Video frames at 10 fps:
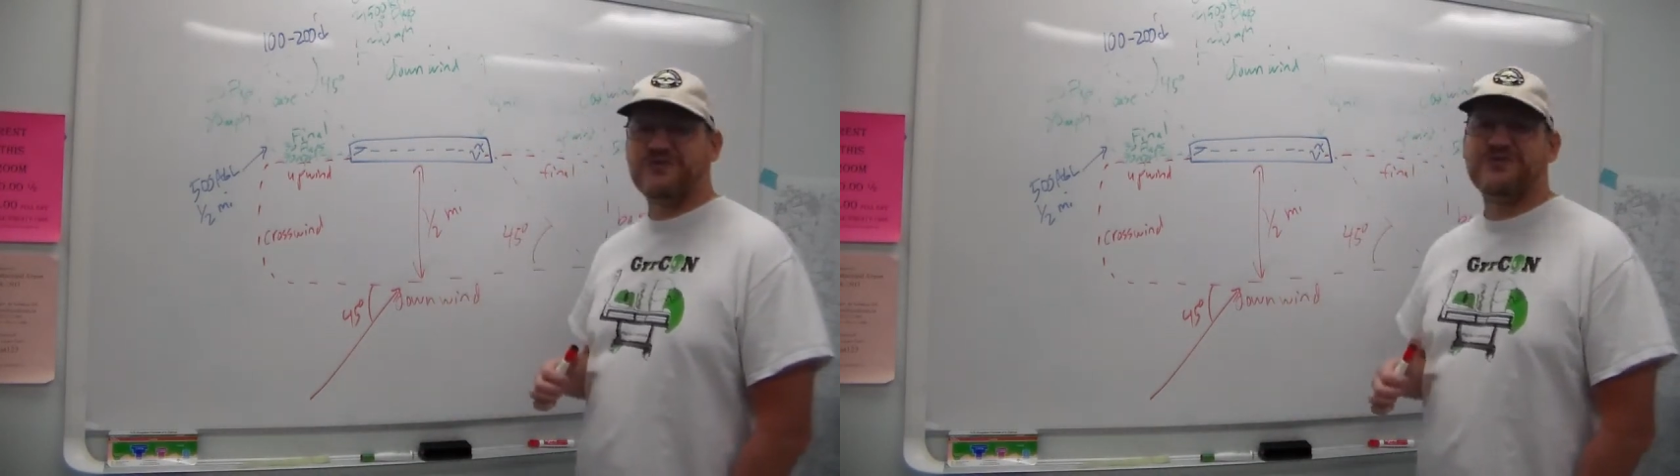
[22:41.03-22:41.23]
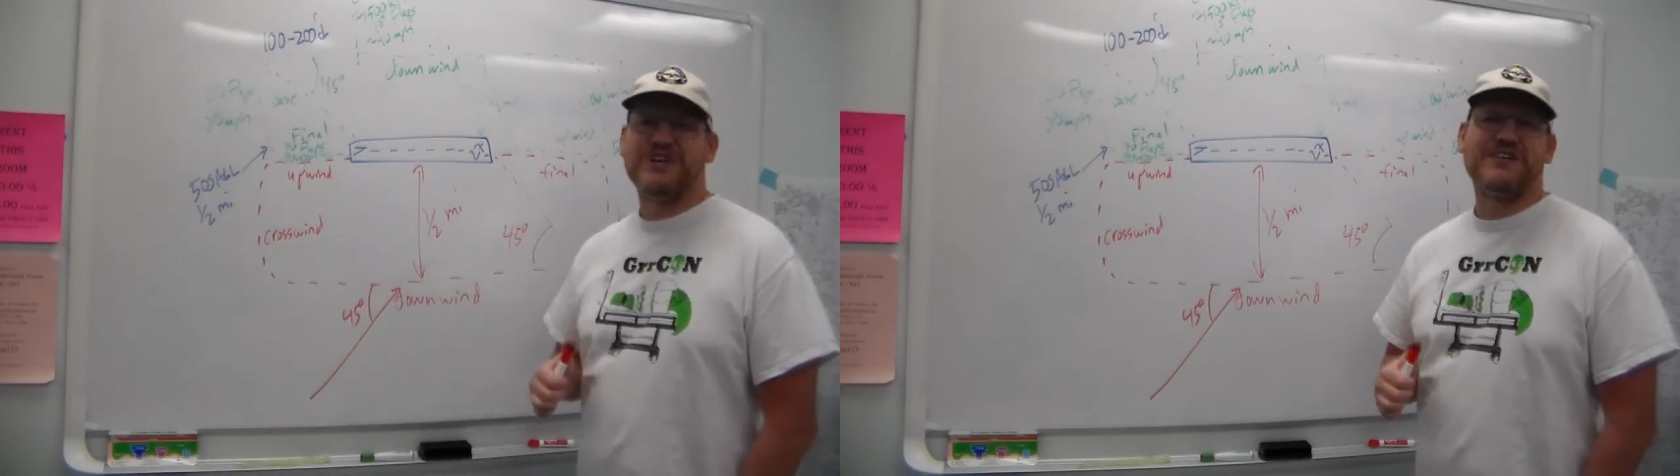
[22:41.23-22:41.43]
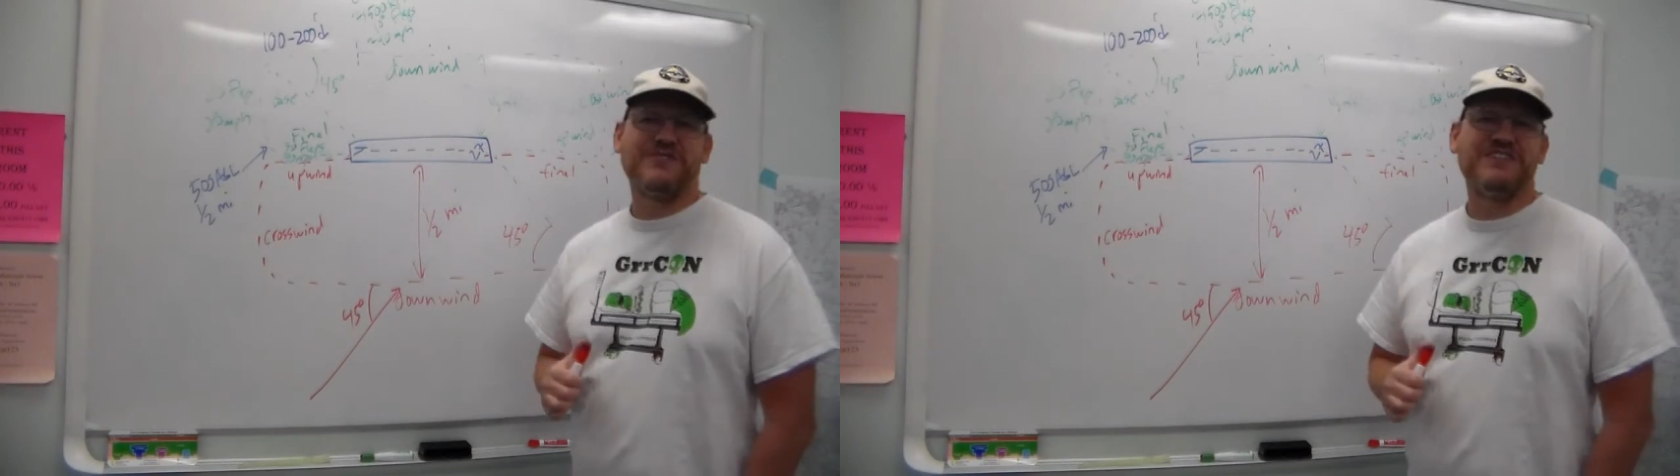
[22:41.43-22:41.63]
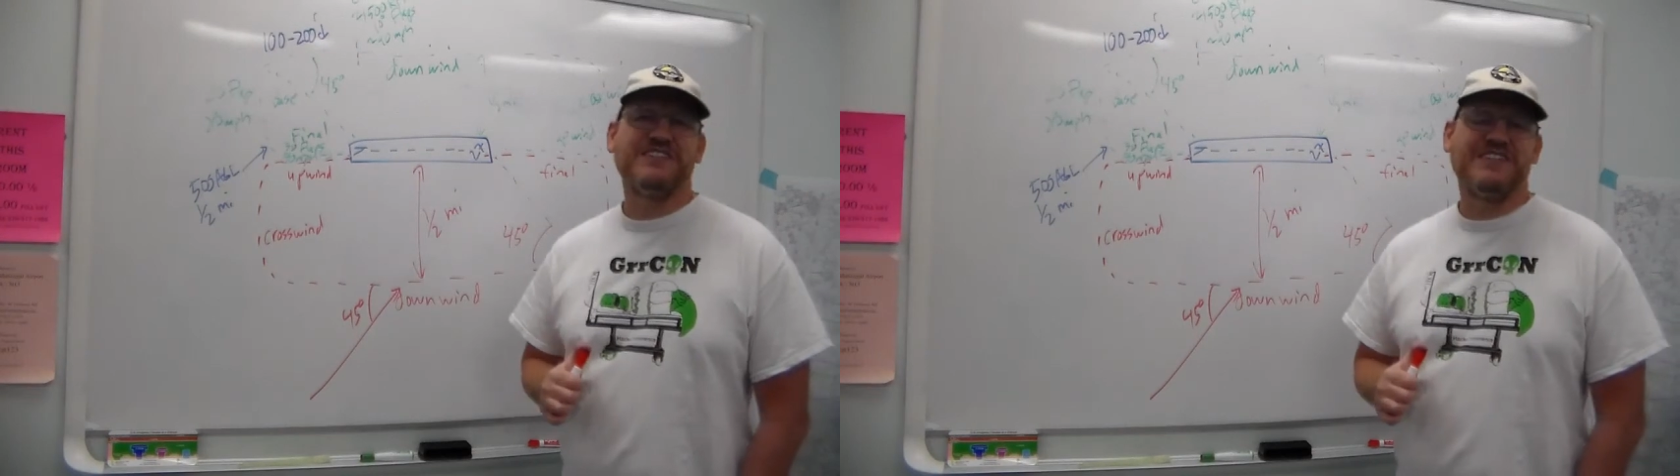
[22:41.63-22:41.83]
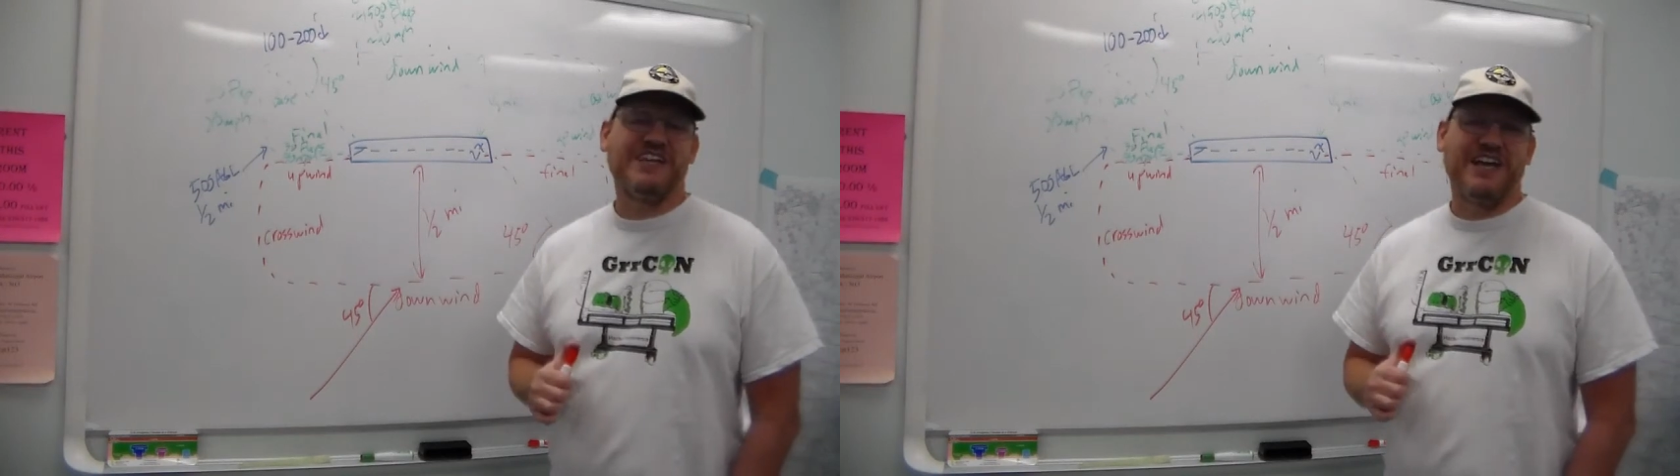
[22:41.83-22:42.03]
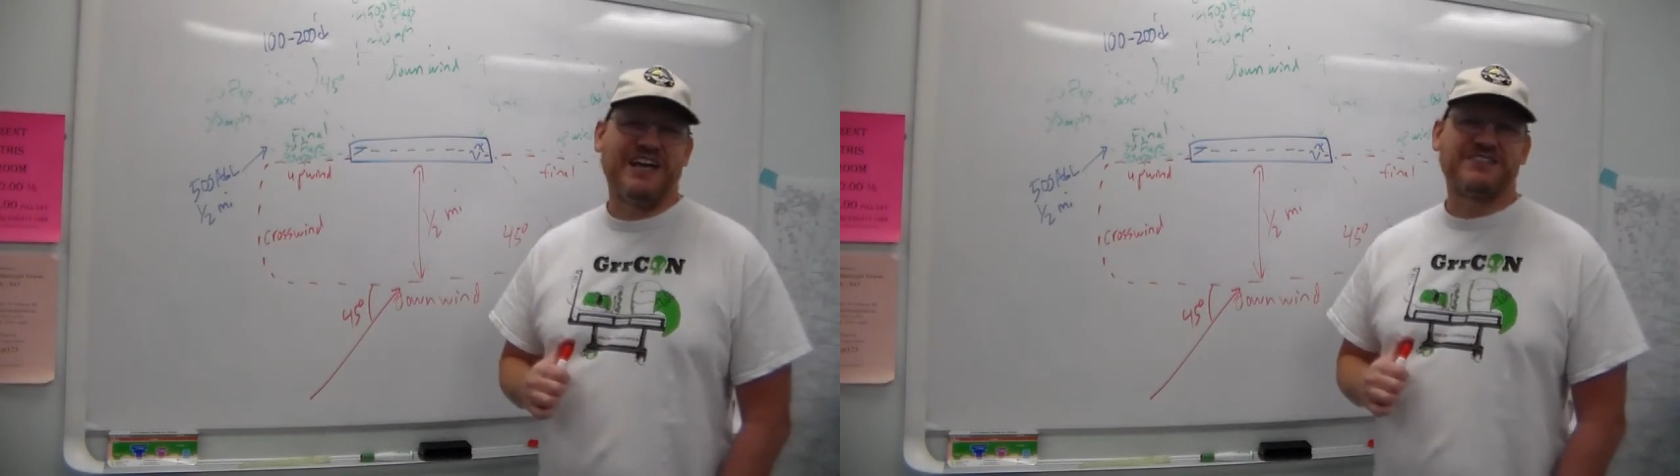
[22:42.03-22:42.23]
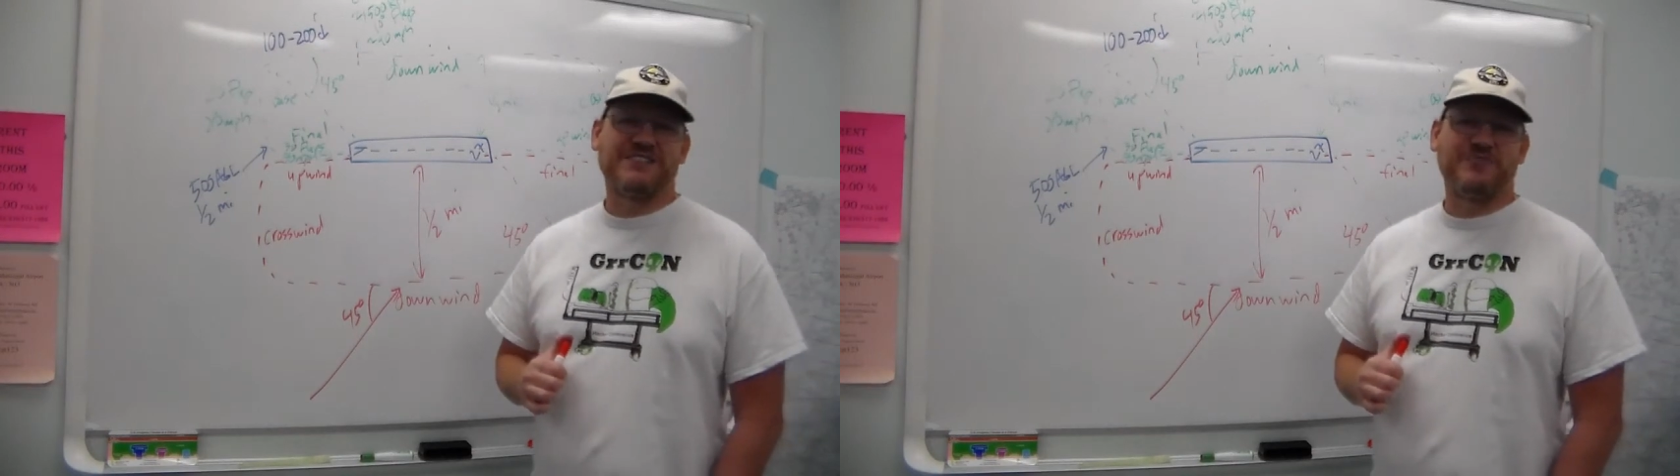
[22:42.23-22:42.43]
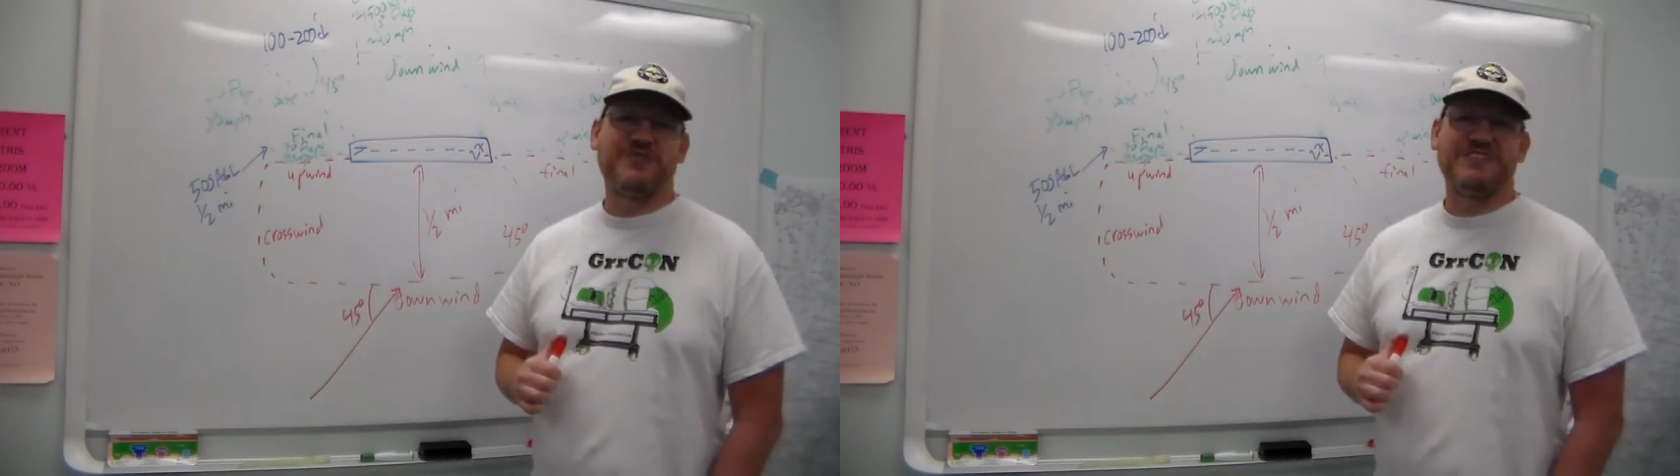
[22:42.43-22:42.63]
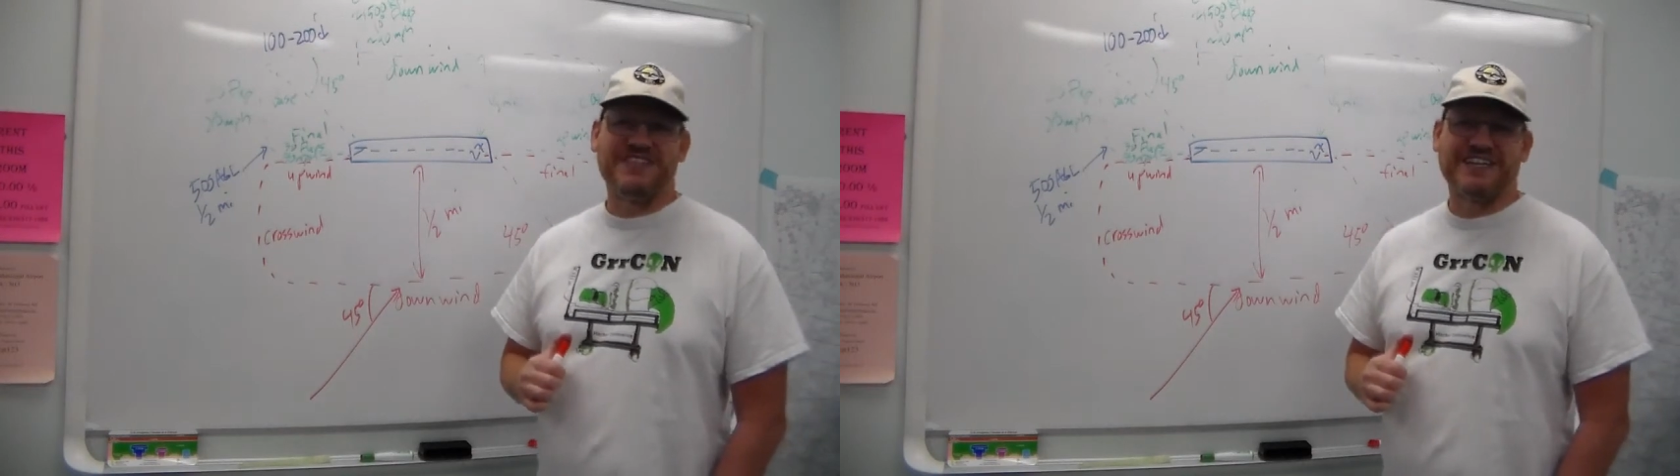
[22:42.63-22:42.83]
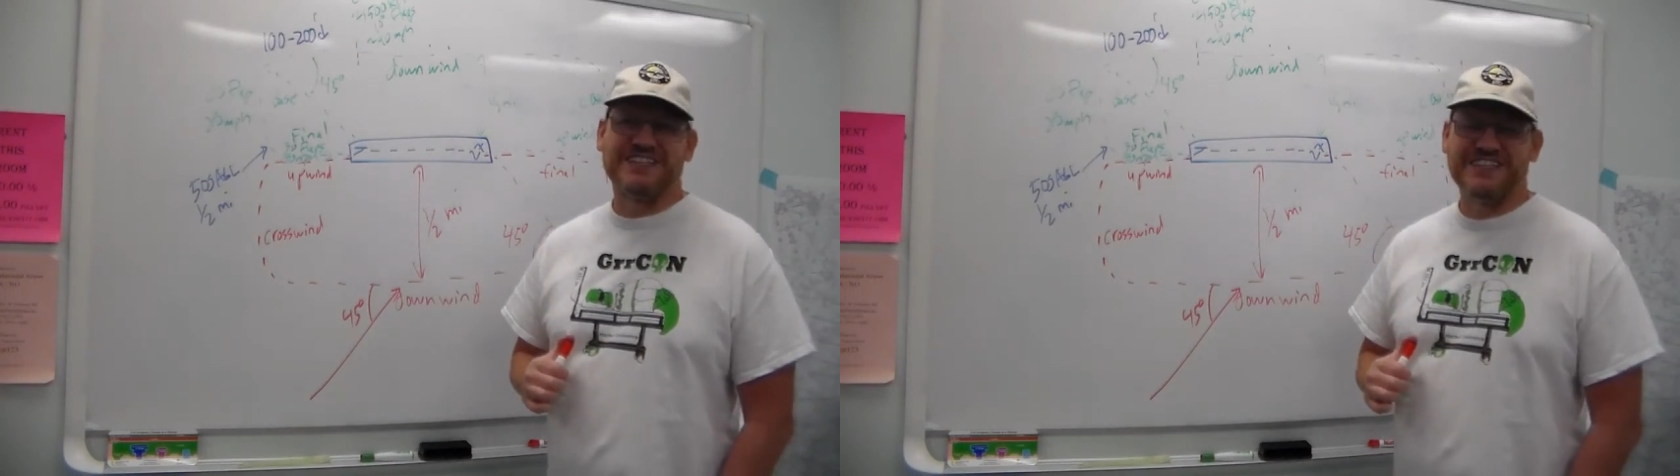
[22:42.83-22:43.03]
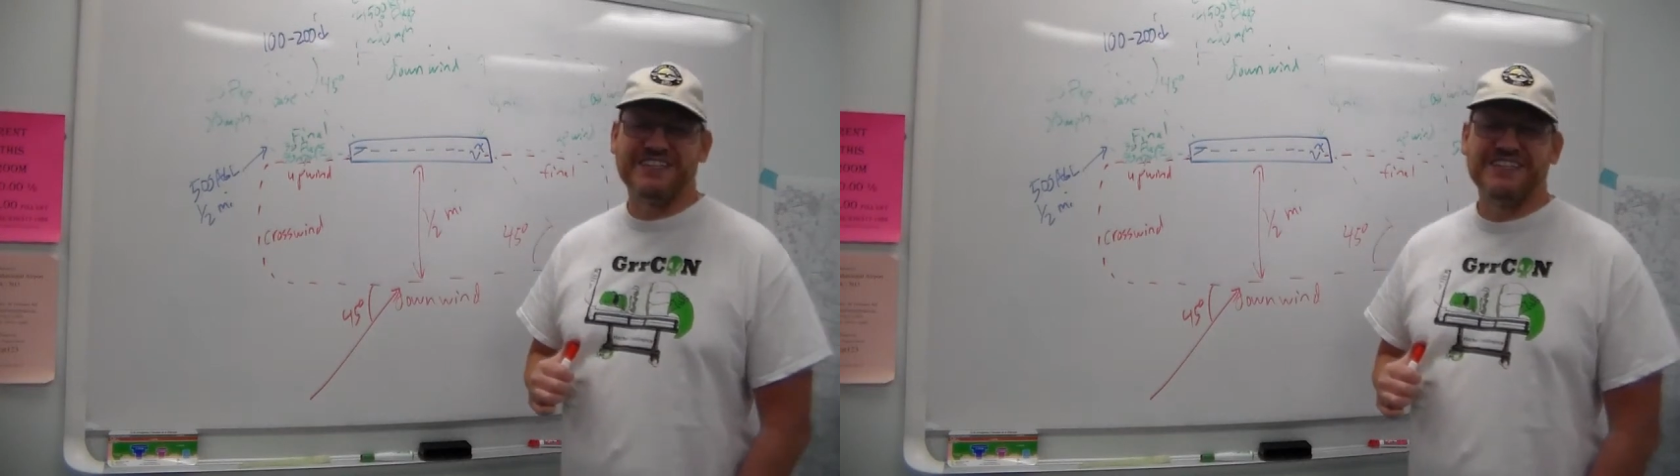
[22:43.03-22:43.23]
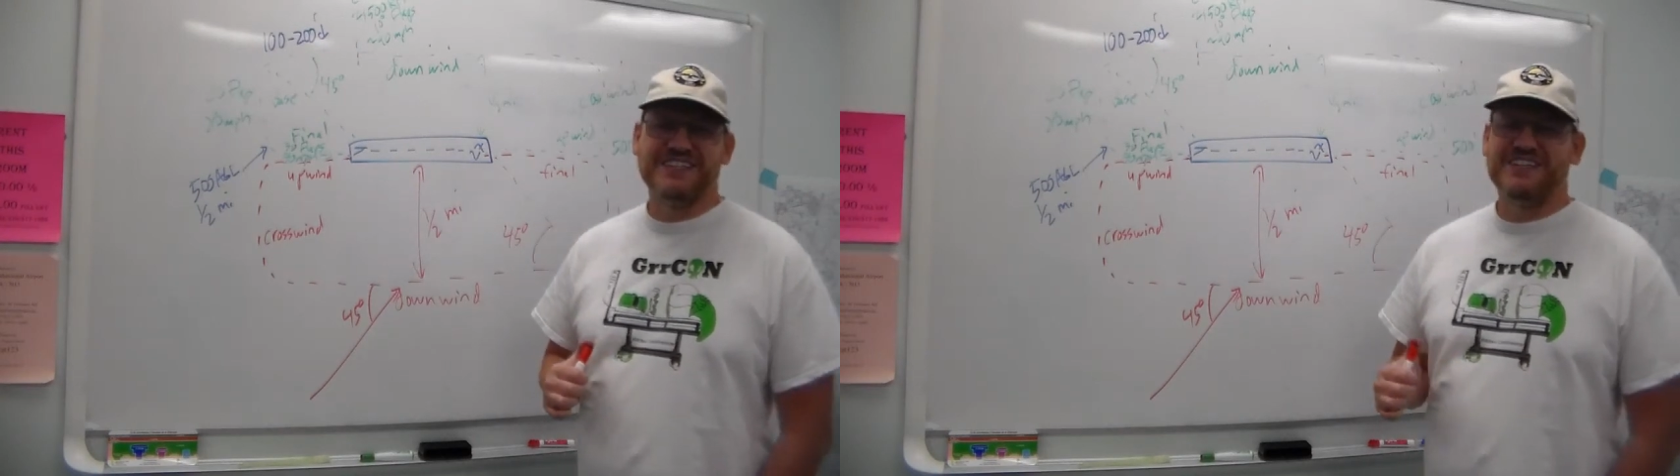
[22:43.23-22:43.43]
one flight recently, I actually predicted